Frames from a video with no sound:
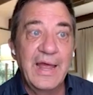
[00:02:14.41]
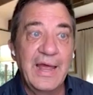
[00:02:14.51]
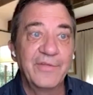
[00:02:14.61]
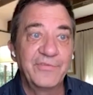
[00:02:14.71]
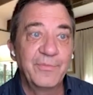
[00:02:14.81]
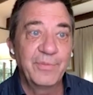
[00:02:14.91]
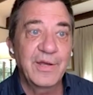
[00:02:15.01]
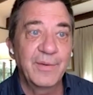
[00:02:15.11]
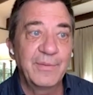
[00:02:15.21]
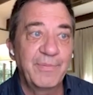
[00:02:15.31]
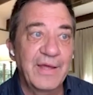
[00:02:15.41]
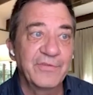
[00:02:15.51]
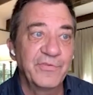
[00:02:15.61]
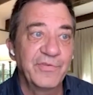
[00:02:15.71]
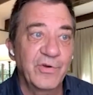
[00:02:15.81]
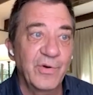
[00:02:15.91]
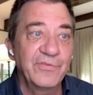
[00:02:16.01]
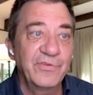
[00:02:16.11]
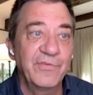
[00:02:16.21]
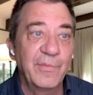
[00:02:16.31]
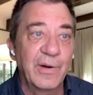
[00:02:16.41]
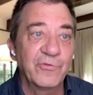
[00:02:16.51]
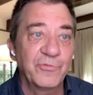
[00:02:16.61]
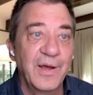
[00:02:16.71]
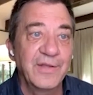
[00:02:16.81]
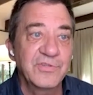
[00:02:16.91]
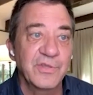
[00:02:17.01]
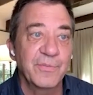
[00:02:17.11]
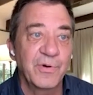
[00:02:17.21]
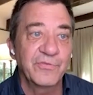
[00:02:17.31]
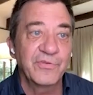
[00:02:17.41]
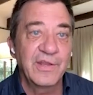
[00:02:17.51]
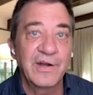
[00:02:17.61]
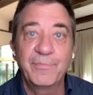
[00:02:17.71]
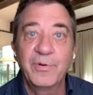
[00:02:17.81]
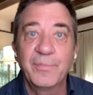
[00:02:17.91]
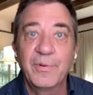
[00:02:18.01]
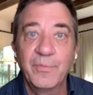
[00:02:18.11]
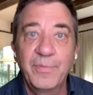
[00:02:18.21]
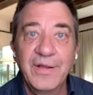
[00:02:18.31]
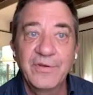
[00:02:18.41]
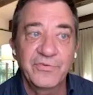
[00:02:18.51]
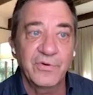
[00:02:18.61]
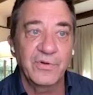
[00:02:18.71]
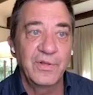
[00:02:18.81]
as in becoming passive aggressive in my response to the person that I put up on a pedestal.